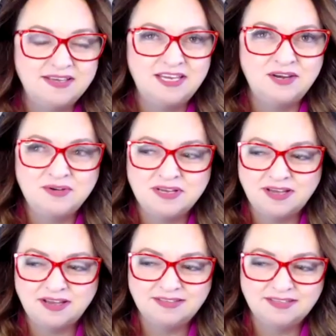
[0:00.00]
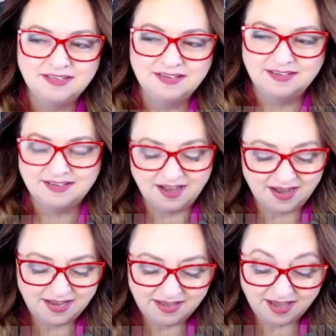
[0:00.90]
you know what? I
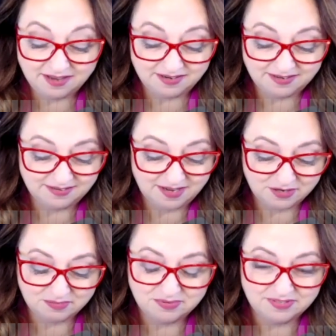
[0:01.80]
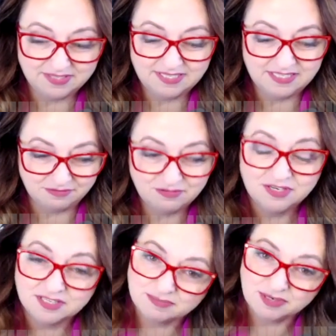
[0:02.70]
I had a, a completely different
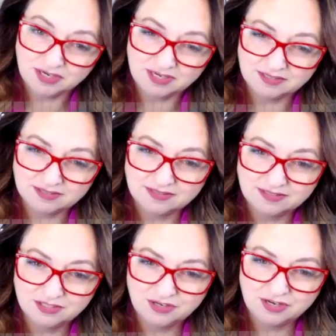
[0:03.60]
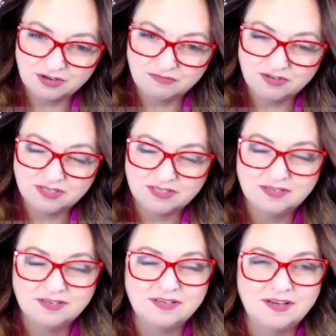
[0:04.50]
experience during COVID.
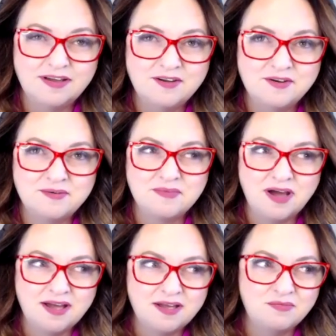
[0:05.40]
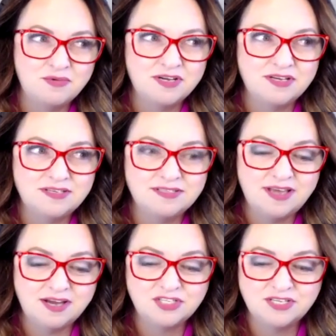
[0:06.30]
Um, I was
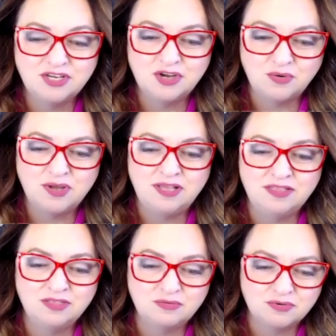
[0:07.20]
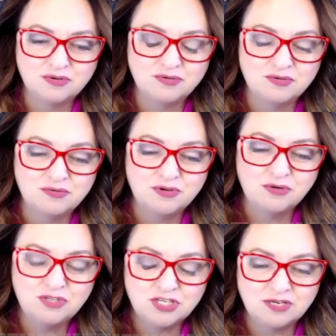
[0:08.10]
actually going through
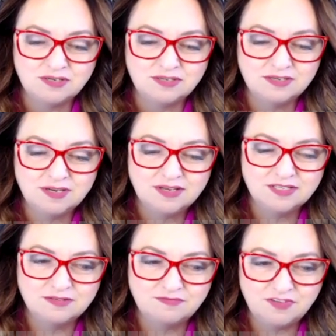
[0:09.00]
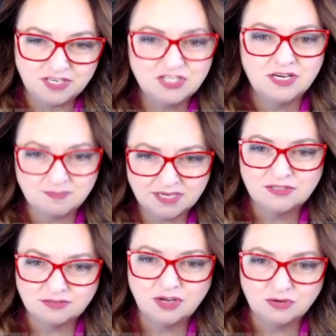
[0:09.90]
coaching, finishing up my
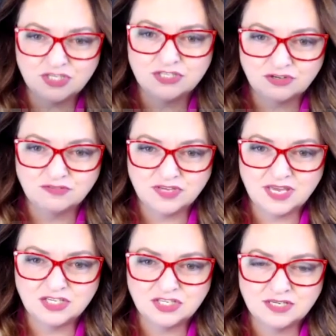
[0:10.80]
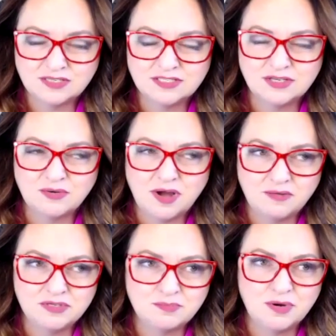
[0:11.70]
coaching certification. So I
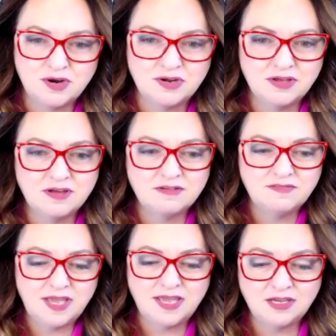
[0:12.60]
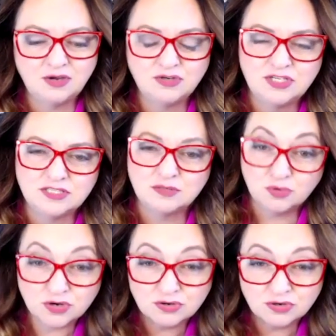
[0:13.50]
was a part of a coaching
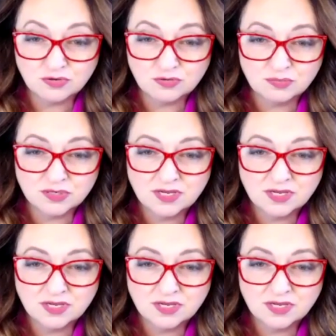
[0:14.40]
support group